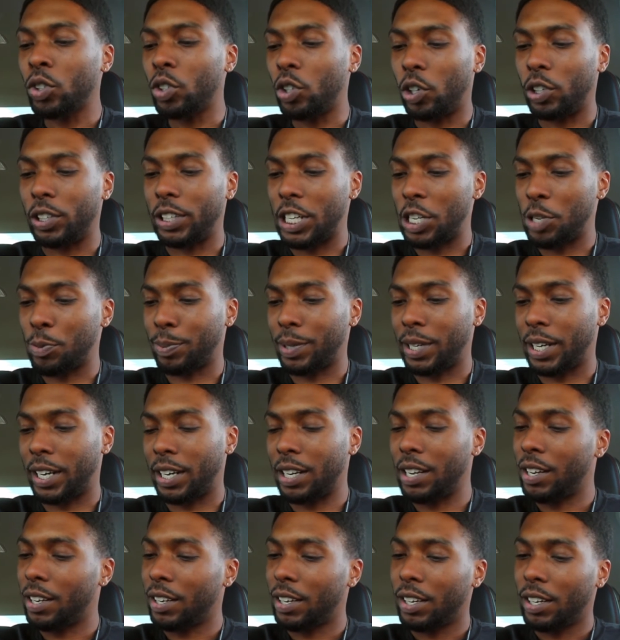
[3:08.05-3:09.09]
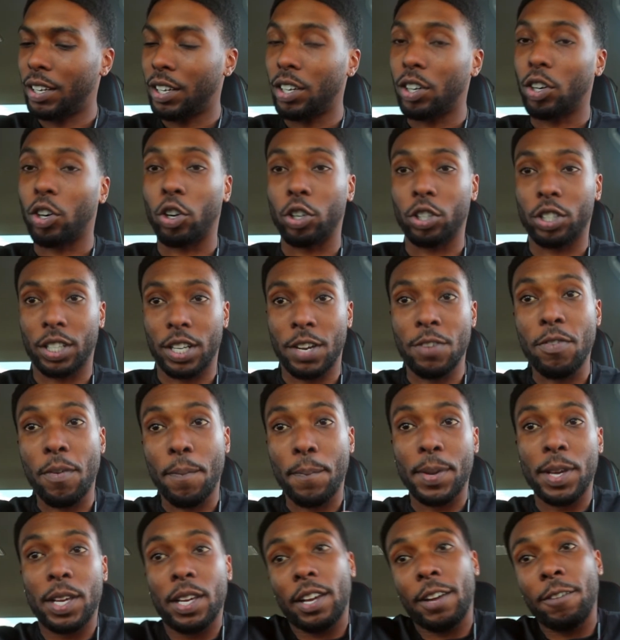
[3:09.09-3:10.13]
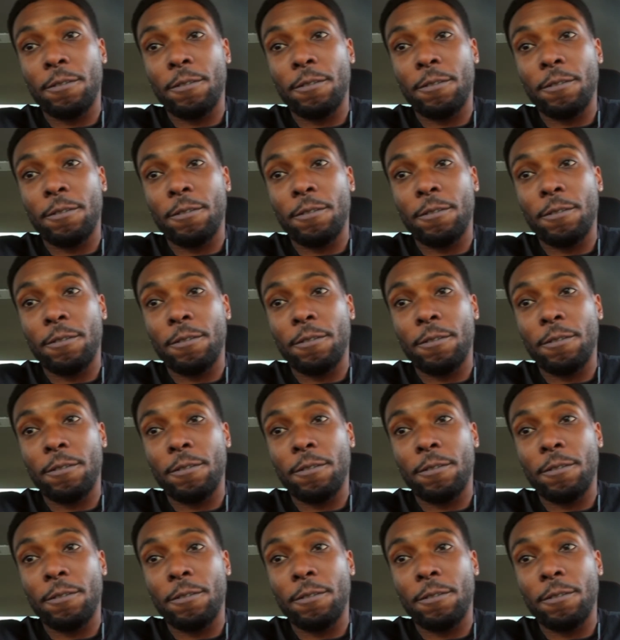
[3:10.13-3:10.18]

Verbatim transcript: on this planet, or to even be